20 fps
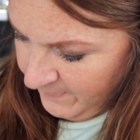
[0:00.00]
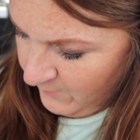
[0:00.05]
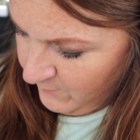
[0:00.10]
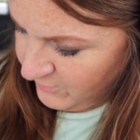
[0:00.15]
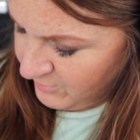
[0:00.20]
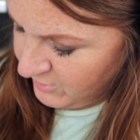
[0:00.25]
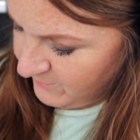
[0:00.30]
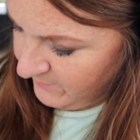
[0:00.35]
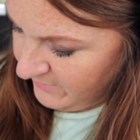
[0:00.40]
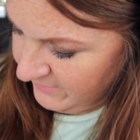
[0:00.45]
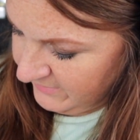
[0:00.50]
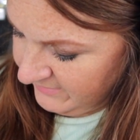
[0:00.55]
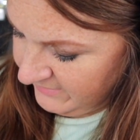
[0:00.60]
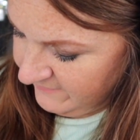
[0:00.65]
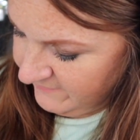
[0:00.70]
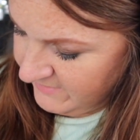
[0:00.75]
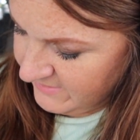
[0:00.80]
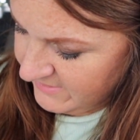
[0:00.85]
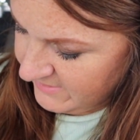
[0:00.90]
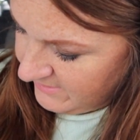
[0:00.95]
we should probably
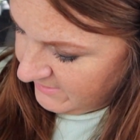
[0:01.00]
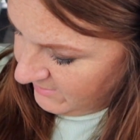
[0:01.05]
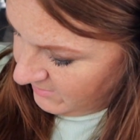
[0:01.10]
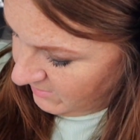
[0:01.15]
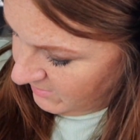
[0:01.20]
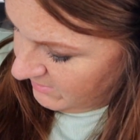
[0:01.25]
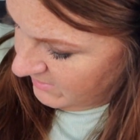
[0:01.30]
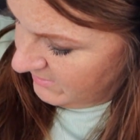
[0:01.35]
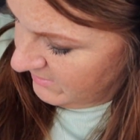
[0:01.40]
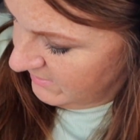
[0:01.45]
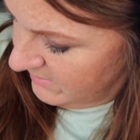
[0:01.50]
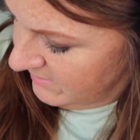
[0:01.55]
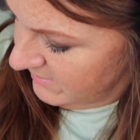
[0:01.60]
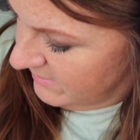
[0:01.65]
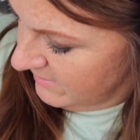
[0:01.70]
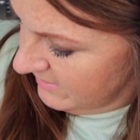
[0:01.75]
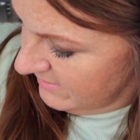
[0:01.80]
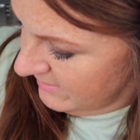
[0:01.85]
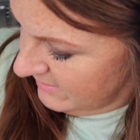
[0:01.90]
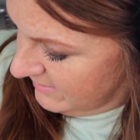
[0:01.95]
leave this in here
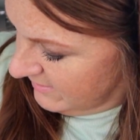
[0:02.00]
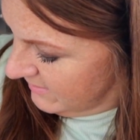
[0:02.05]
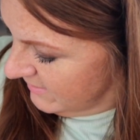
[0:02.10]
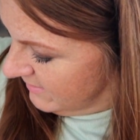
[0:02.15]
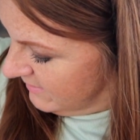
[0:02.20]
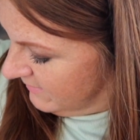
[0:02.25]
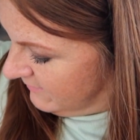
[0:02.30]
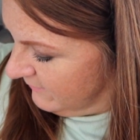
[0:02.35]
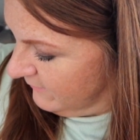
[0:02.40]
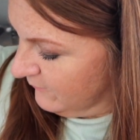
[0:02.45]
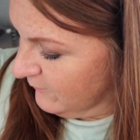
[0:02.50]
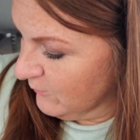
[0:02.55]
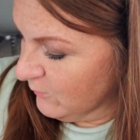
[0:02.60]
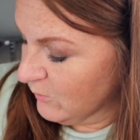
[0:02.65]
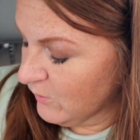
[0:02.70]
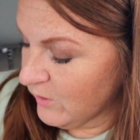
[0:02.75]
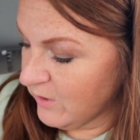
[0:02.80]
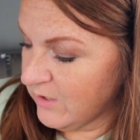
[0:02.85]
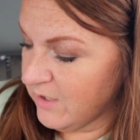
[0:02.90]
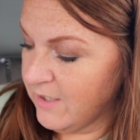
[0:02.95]

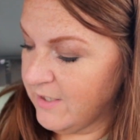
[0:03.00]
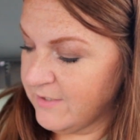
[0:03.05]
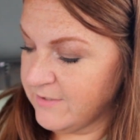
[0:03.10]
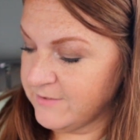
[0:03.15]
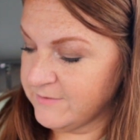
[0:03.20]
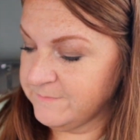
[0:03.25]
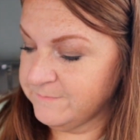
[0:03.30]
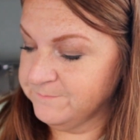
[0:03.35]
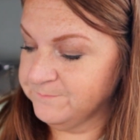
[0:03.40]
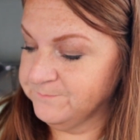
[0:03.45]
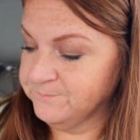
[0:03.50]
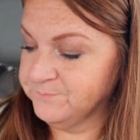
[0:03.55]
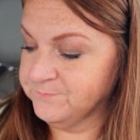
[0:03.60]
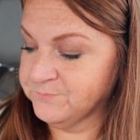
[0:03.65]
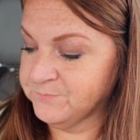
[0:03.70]
for um,